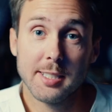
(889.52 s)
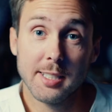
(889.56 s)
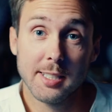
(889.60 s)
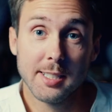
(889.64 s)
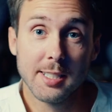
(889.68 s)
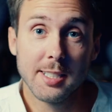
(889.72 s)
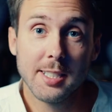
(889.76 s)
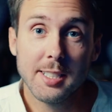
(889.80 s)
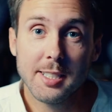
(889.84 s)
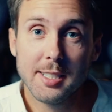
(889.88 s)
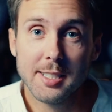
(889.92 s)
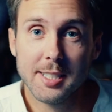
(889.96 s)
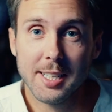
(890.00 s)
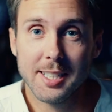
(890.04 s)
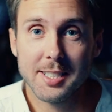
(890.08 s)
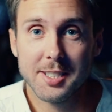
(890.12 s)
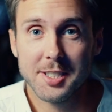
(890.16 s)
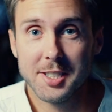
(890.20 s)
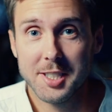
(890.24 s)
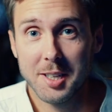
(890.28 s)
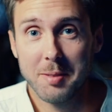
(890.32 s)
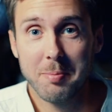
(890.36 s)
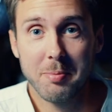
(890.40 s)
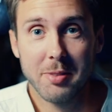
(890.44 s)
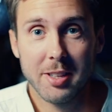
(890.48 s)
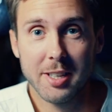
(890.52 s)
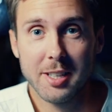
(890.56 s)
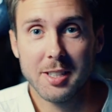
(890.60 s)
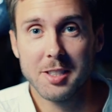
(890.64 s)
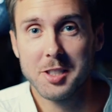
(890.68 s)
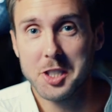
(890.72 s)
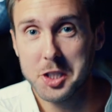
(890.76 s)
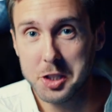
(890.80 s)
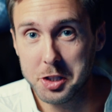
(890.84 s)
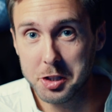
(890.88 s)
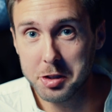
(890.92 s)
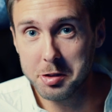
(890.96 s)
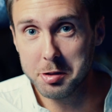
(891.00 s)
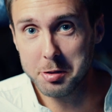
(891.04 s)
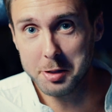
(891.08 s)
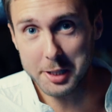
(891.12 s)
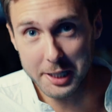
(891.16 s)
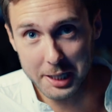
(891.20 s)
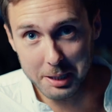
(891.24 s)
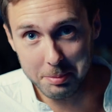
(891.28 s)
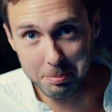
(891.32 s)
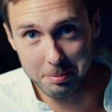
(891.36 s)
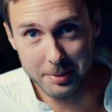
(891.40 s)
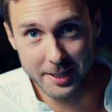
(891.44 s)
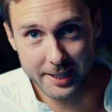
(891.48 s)
and he said something truly
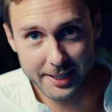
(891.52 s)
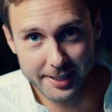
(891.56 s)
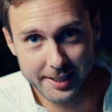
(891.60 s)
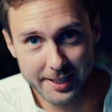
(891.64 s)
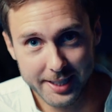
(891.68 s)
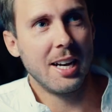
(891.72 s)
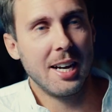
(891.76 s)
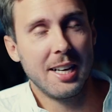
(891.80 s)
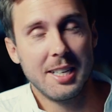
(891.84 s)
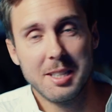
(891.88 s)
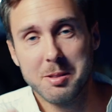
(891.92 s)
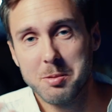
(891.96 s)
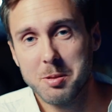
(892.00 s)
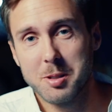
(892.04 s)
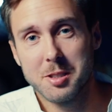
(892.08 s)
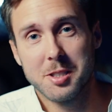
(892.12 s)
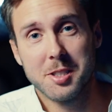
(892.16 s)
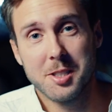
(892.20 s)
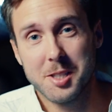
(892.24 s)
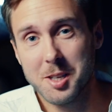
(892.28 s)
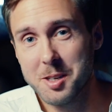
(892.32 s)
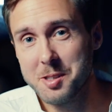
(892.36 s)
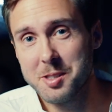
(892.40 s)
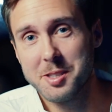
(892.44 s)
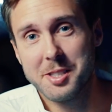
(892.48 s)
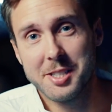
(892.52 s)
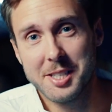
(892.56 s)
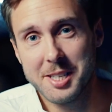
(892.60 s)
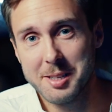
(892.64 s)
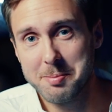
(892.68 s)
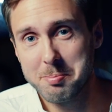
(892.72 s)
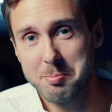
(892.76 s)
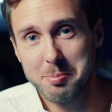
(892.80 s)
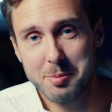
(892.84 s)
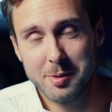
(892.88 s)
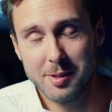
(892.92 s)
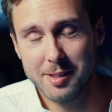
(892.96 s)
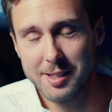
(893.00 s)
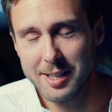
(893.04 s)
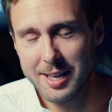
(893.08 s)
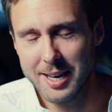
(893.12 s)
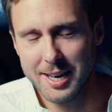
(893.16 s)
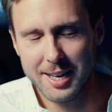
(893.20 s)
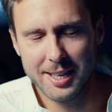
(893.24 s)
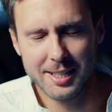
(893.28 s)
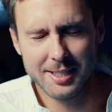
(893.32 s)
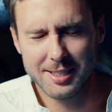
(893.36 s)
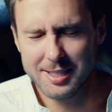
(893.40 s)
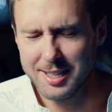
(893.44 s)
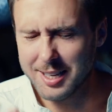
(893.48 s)
amazing. And it was so simple,
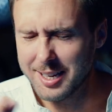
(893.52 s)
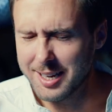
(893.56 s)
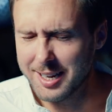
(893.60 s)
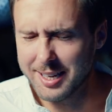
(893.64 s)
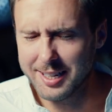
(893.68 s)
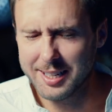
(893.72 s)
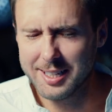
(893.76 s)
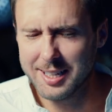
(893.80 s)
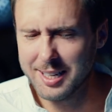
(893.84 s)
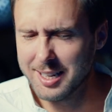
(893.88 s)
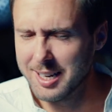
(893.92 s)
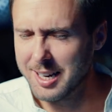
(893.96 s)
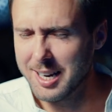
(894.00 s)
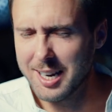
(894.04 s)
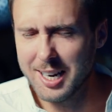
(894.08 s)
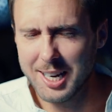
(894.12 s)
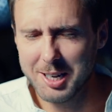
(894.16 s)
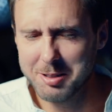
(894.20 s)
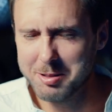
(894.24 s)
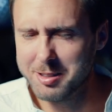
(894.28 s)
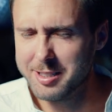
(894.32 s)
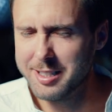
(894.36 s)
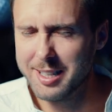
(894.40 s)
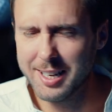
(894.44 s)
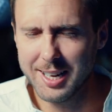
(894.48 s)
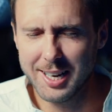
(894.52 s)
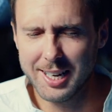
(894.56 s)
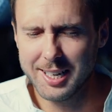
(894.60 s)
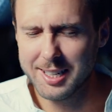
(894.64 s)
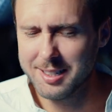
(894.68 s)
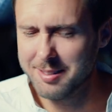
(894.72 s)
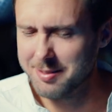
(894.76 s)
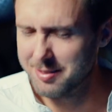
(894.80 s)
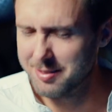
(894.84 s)
and like I was like,